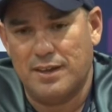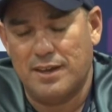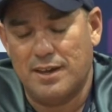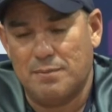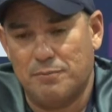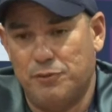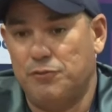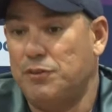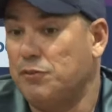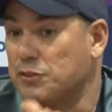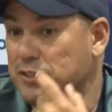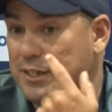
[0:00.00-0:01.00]
um,
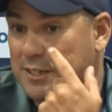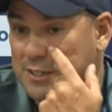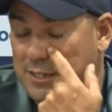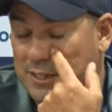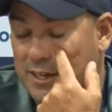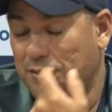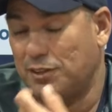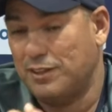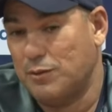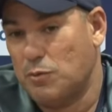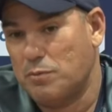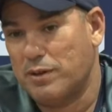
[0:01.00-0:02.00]
fifty for six, and I
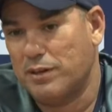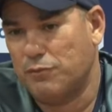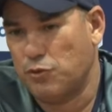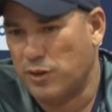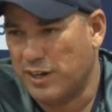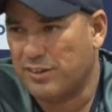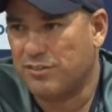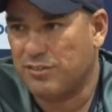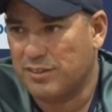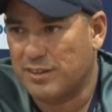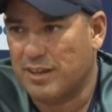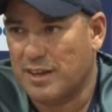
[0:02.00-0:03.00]
think then we made a few
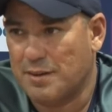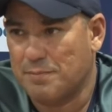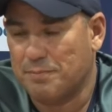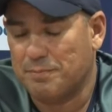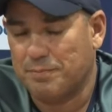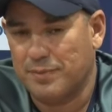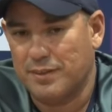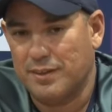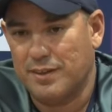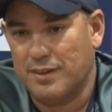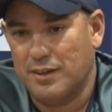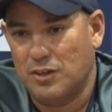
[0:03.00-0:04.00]
errors, um,
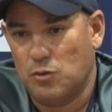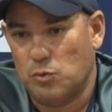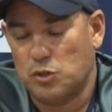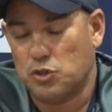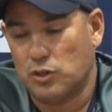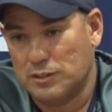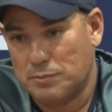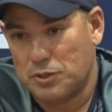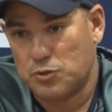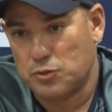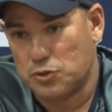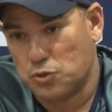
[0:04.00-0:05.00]
which got them
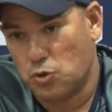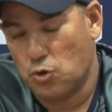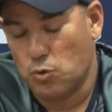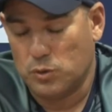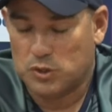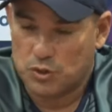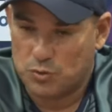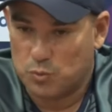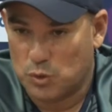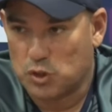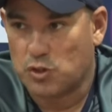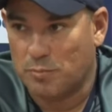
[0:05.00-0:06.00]
into a score which
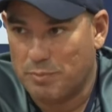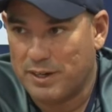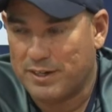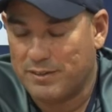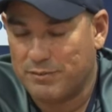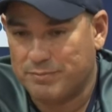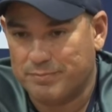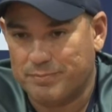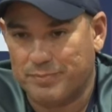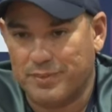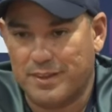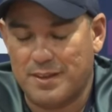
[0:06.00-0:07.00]
was competitive.
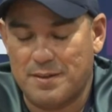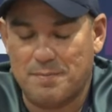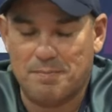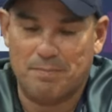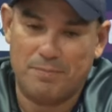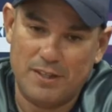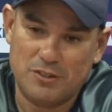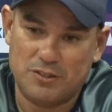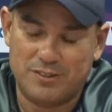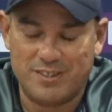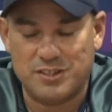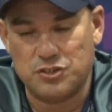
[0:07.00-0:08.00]
Um, then
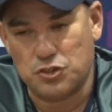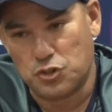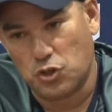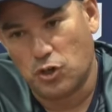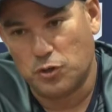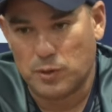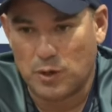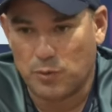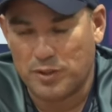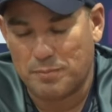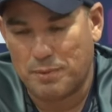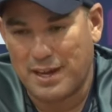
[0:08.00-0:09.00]
didn't start well
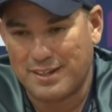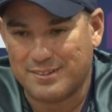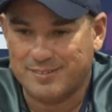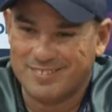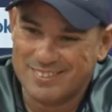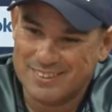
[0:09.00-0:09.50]
with a bat,